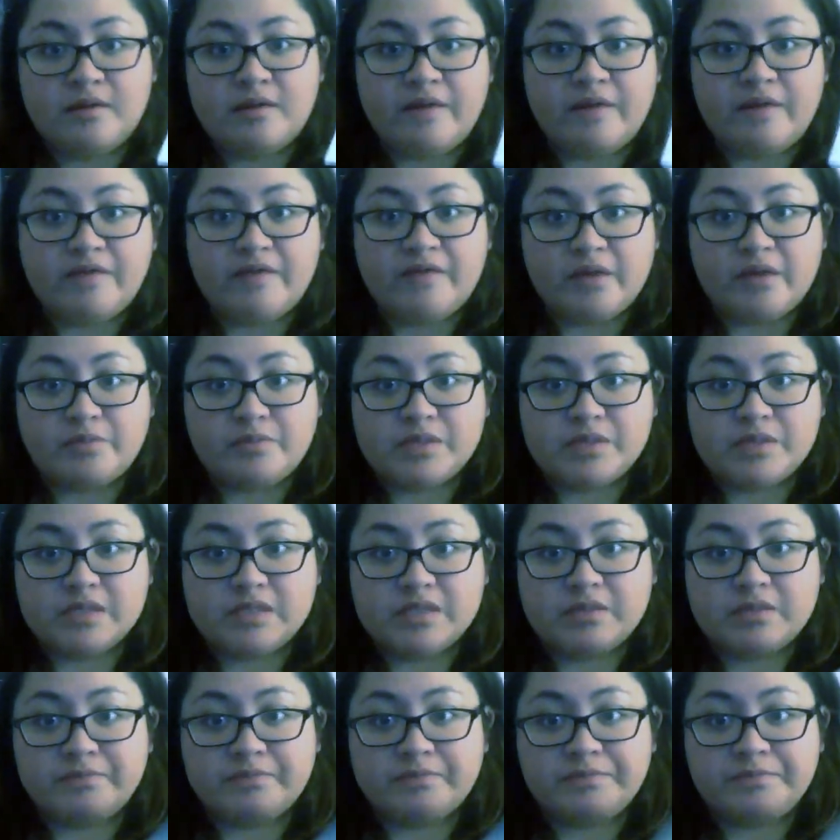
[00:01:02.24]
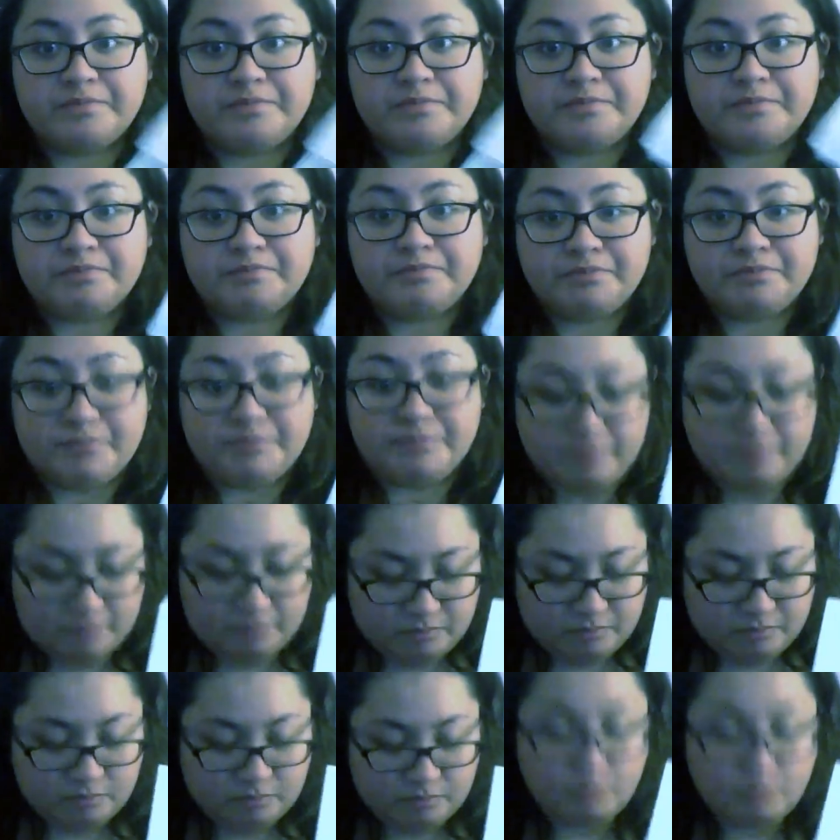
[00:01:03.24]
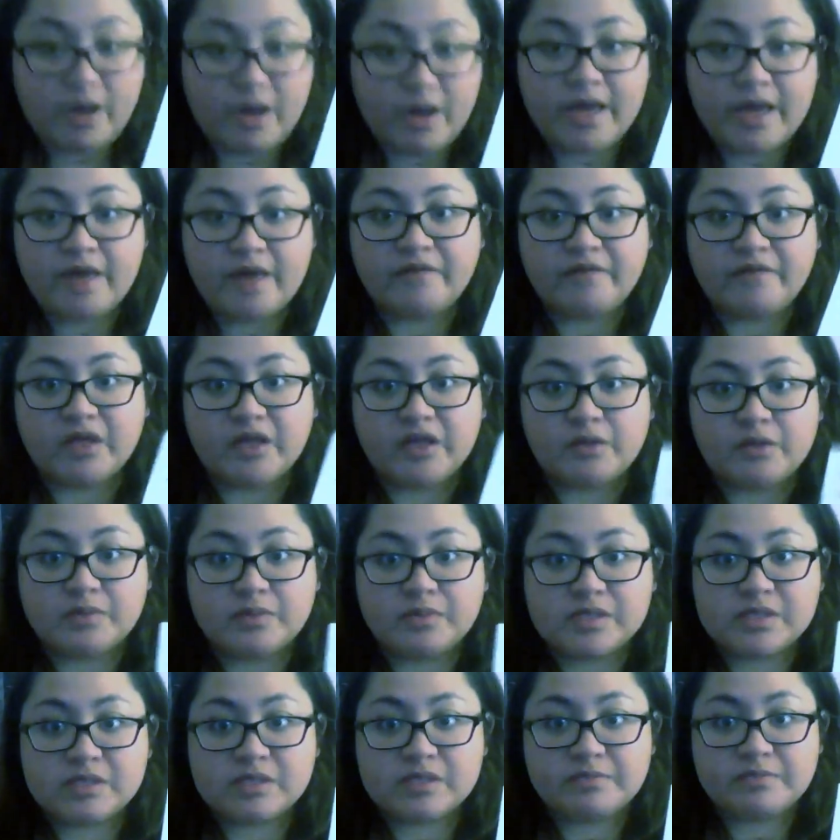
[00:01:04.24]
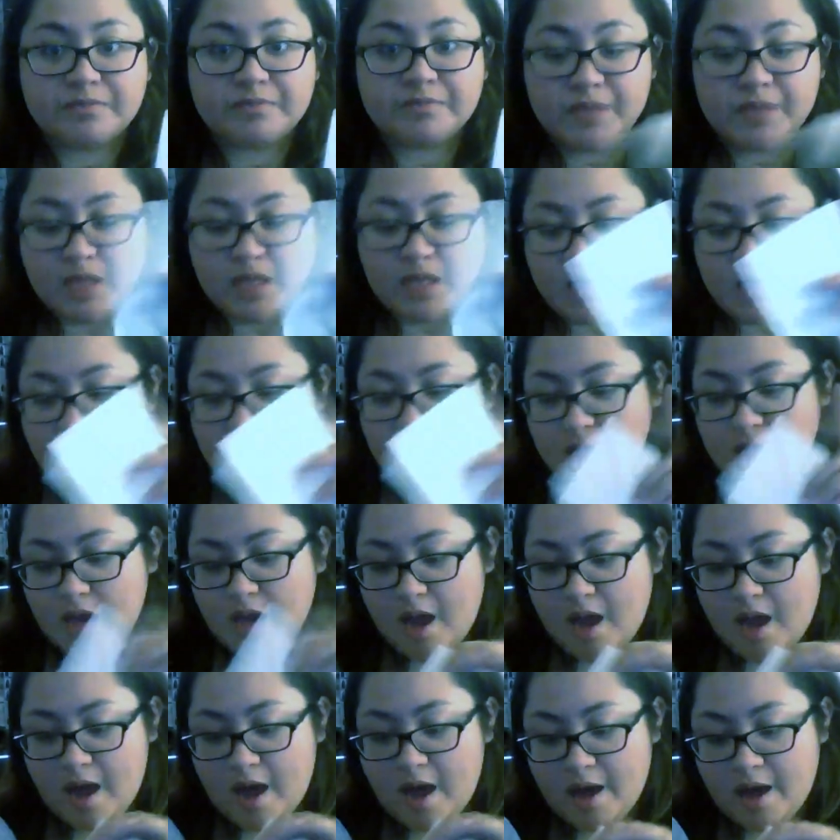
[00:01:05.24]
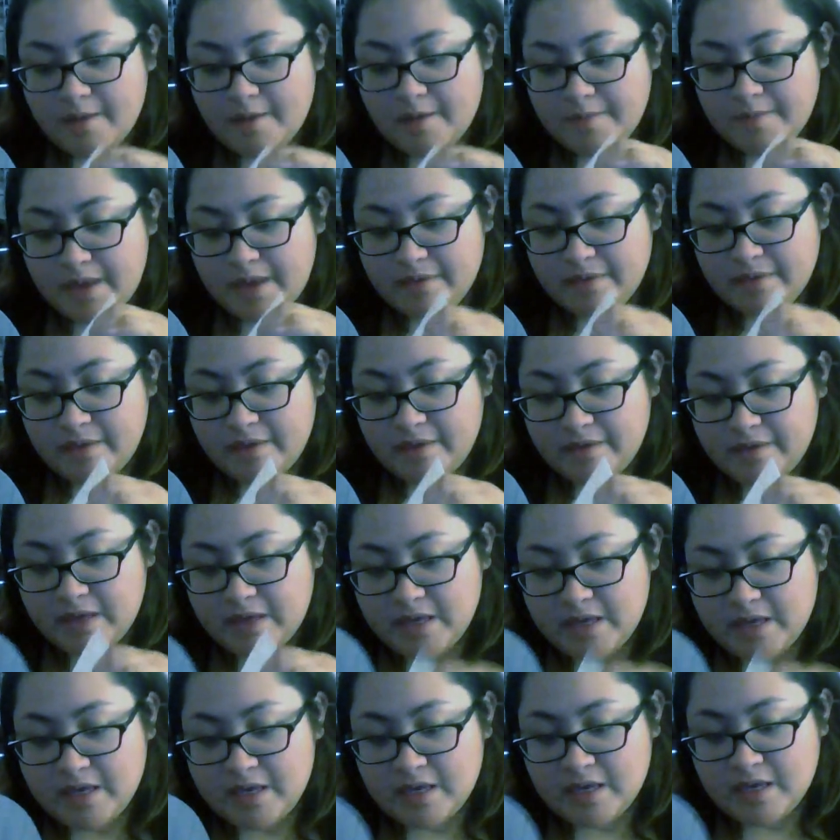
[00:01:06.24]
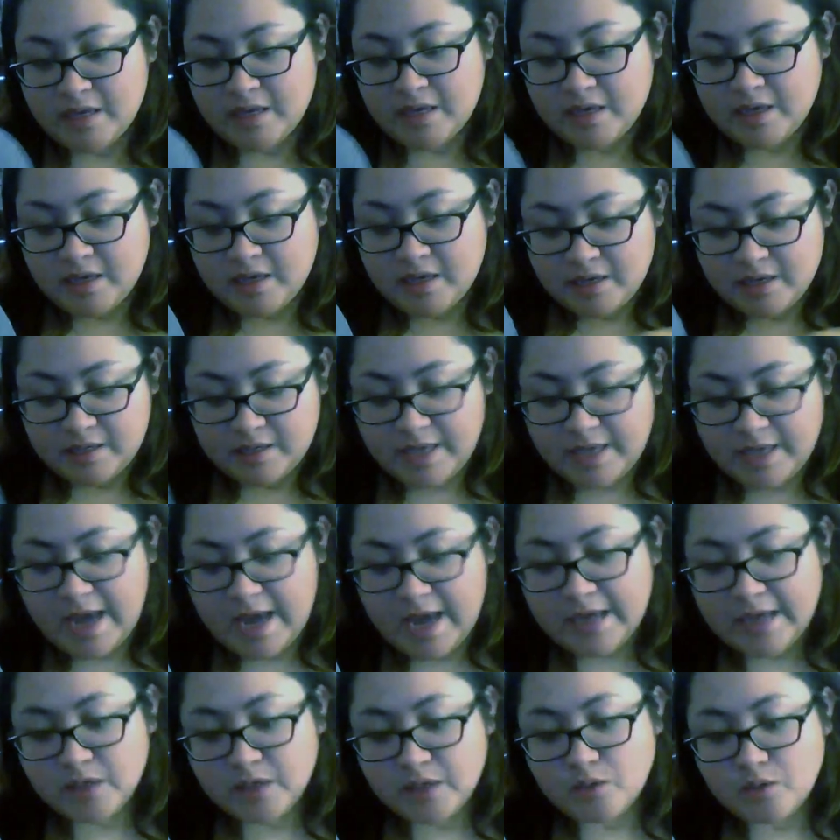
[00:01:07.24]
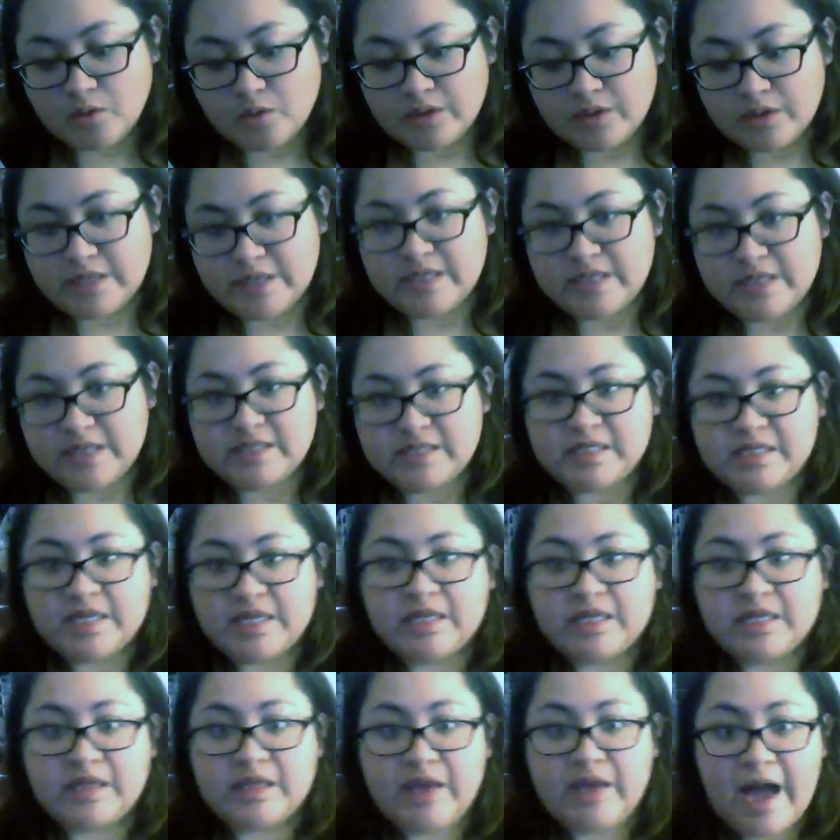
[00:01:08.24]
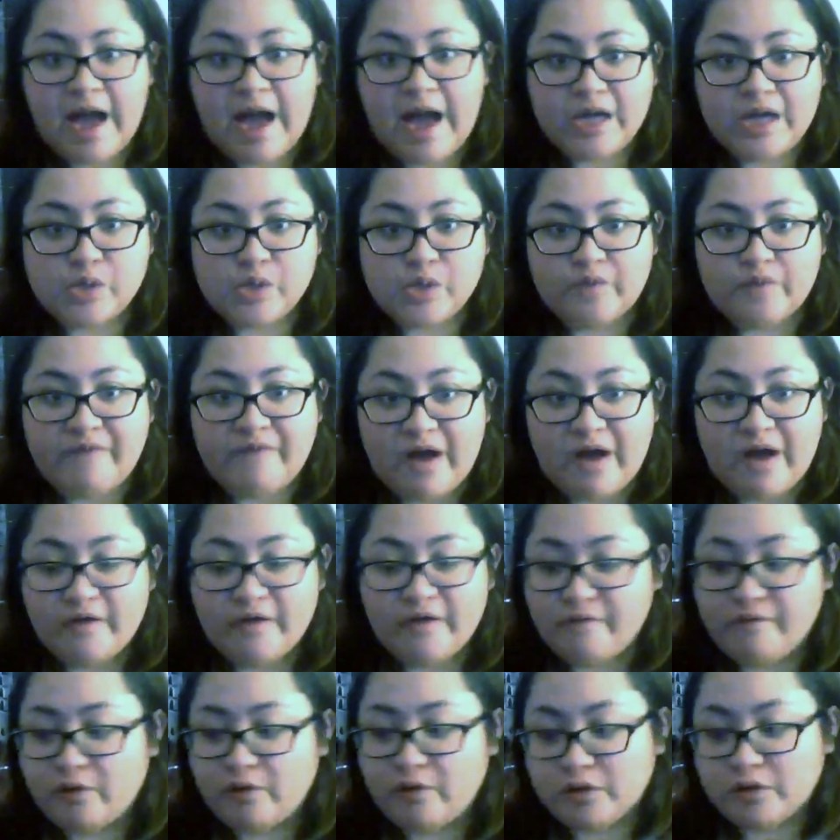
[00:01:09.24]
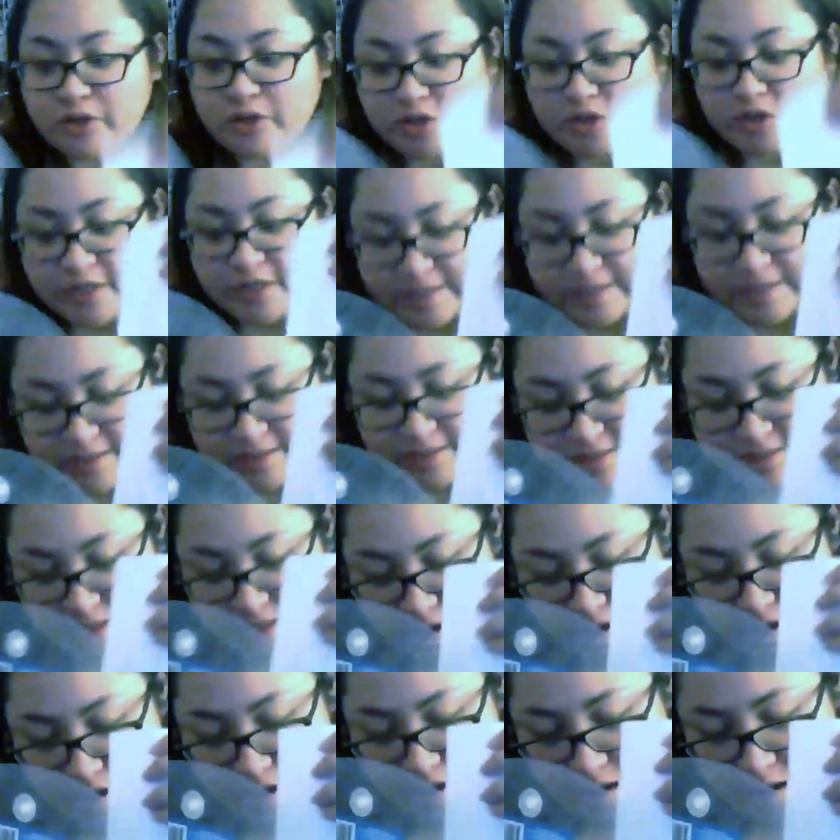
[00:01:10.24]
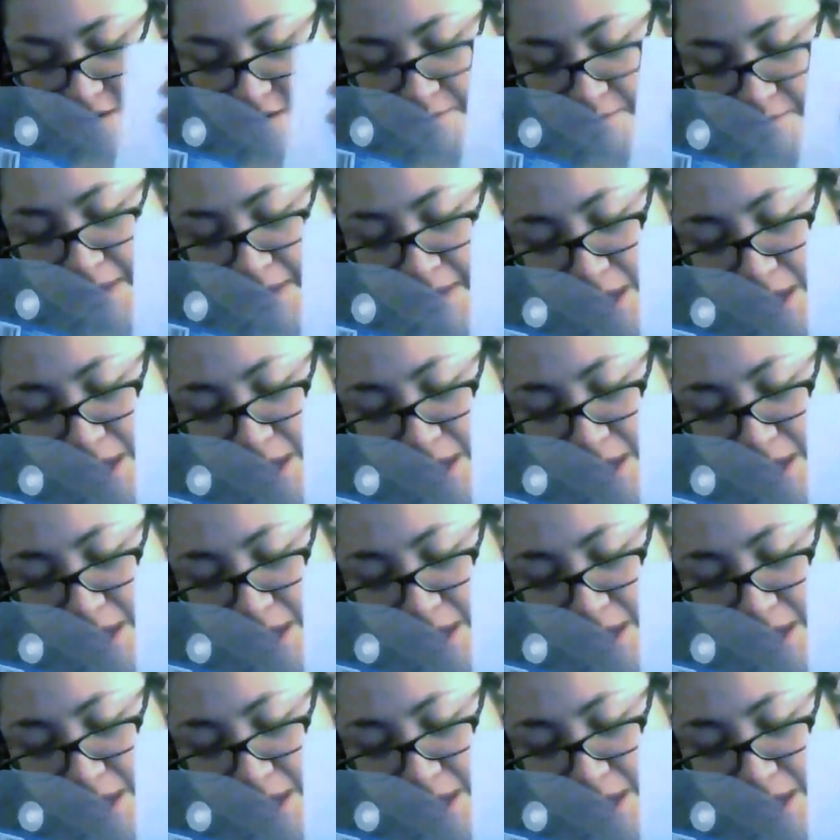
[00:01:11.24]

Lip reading: envelopes, white envelopes. And then the categories in the actual file folder is my